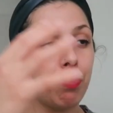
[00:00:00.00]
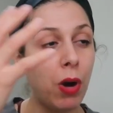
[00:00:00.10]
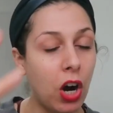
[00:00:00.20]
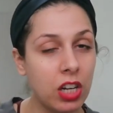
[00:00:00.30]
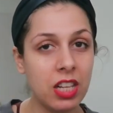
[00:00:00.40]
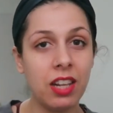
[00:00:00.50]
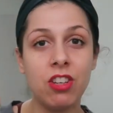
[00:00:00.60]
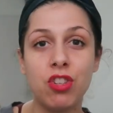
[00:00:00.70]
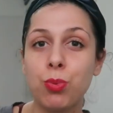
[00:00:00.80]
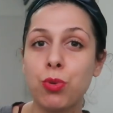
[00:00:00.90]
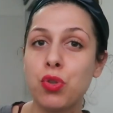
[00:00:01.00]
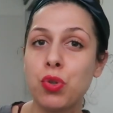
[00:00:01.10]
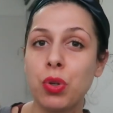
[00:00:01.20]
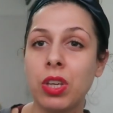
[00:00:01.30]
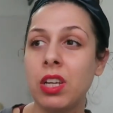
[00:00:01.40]
partly she was
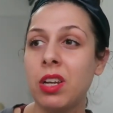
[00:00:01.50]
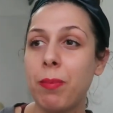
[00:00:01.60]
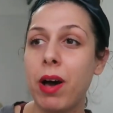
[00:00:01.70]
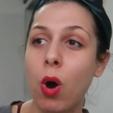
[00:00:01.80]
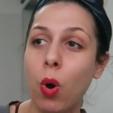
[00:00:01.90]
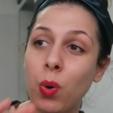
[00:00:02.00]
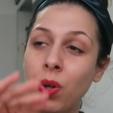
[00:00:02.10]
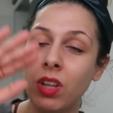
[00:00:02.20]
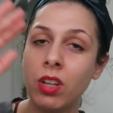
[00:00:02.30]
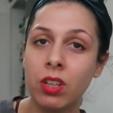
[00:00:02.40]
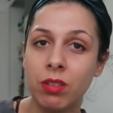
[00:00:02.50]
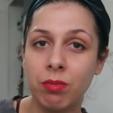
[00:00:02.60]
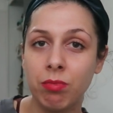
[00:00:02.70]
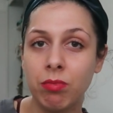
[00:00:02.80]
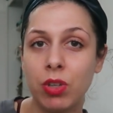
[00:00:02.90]
talking about
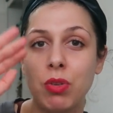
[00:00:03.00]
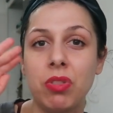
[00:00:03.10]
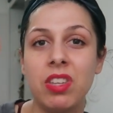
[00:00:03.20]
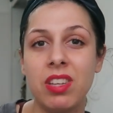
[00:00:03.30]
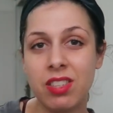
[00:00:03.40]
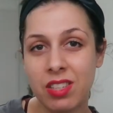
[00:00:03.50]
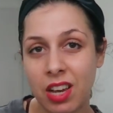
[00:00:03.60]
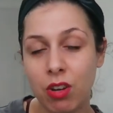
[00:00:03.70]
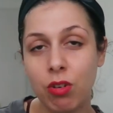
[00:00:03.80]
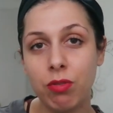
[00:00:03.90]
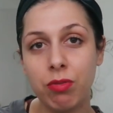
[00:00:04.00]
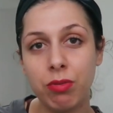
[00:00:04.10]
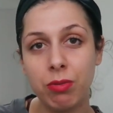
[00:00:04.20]
you know these kind of